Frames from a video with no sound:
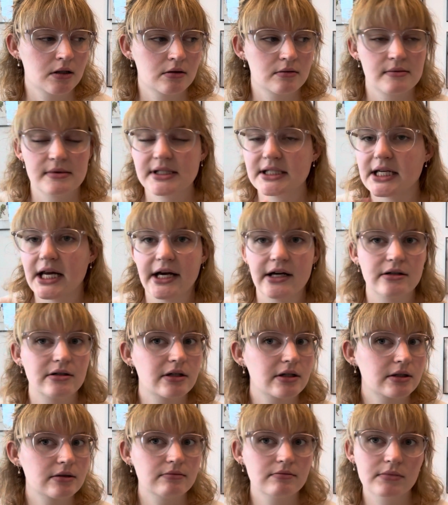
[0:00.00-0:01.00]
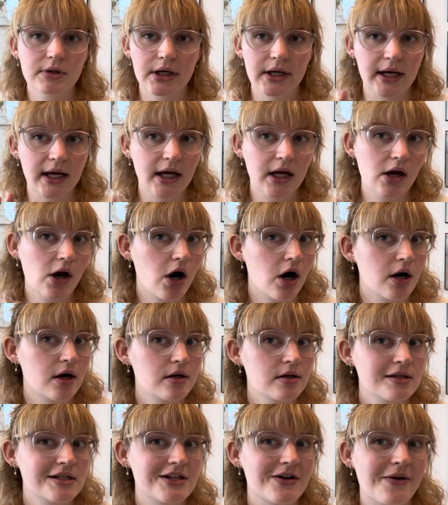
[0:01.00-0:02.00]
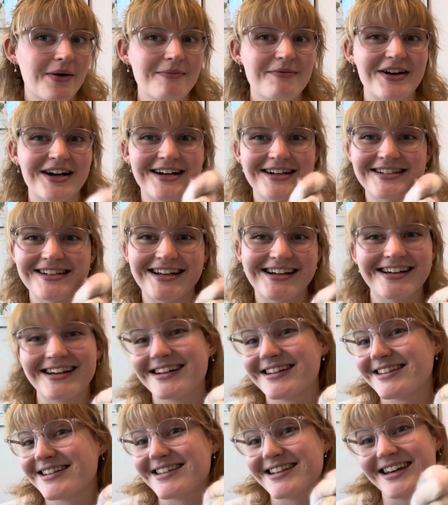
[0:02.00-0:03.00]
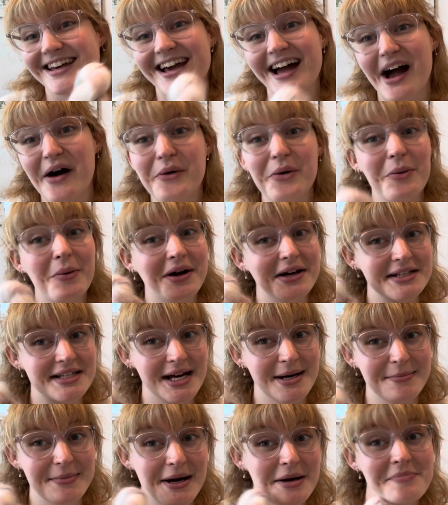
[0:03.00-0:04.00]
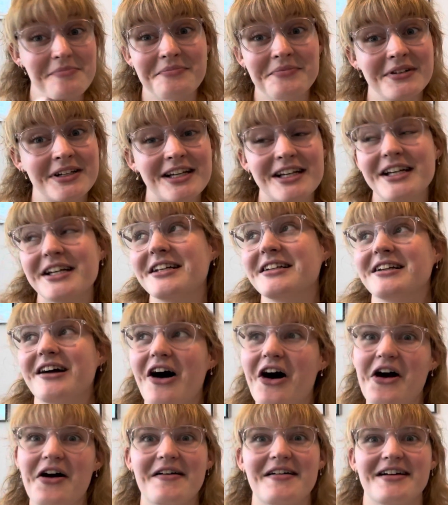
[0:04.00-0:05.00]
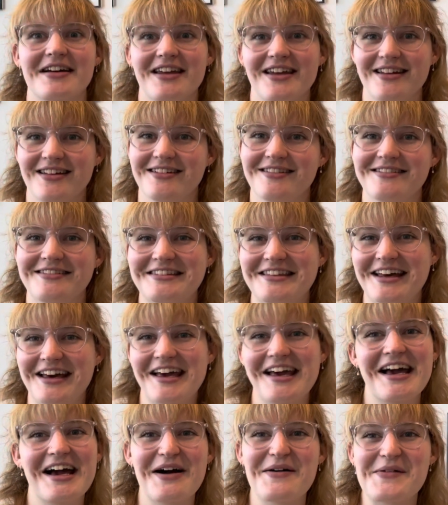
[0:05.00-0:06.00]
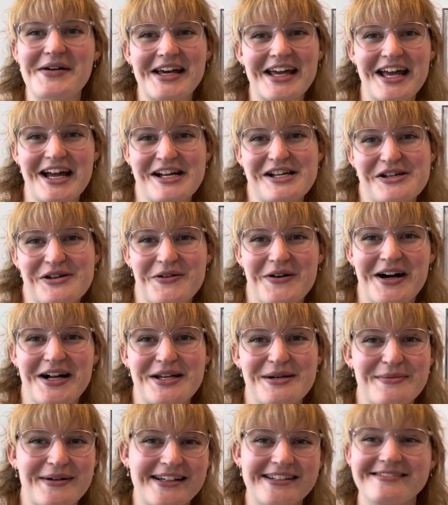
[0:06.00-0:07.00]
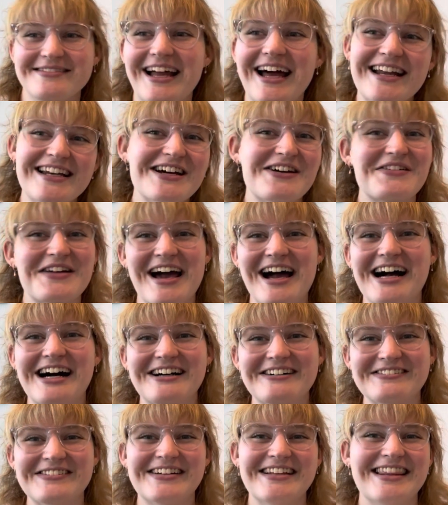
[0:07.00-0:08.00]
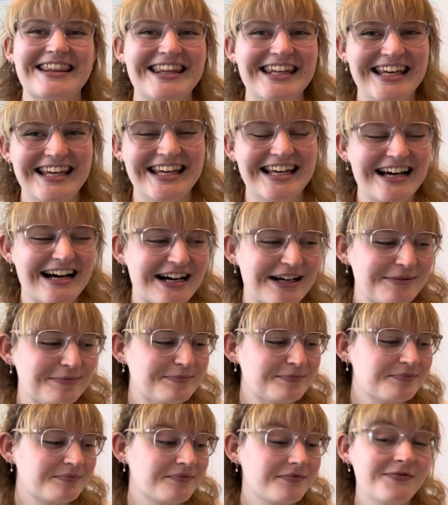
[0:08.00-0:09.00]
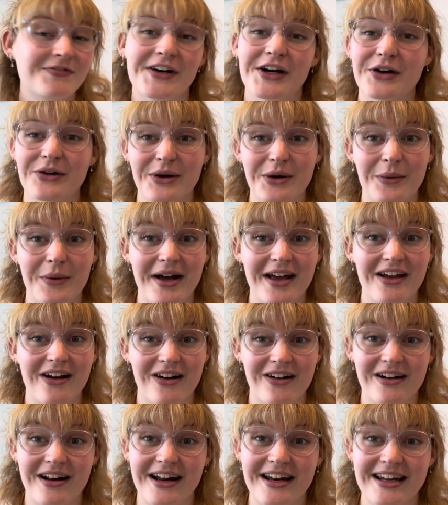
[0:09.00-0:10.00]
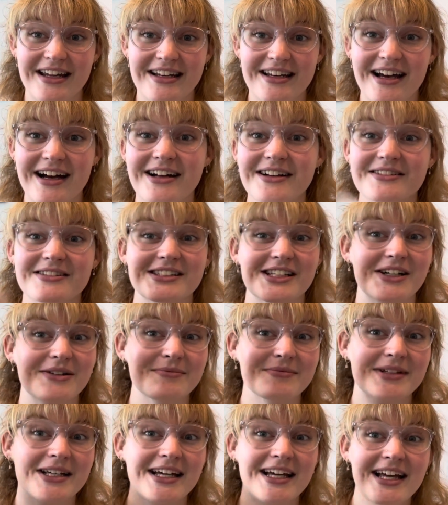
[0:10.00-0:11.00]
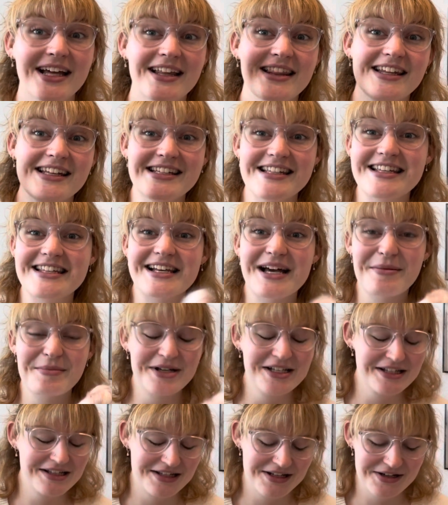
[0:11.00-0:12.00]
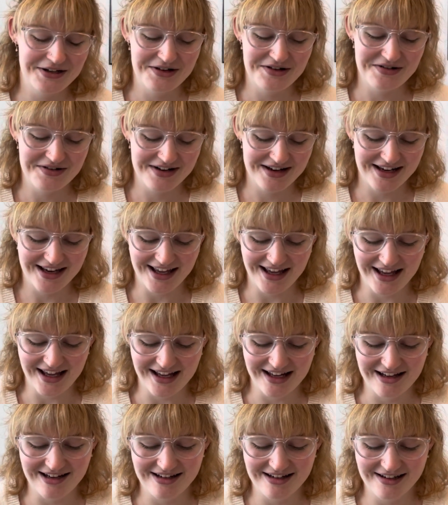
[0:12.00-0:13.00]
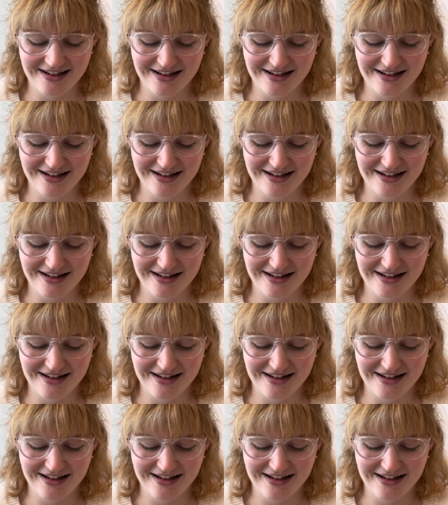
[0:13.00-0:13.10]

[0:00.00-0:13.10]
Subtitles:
standard looking yarn. So I'm very excited to see how it works up. I'm already thinking I want to gauge swatch, but I don't have the fingering weight yarn I need yet. So this is coming soon, and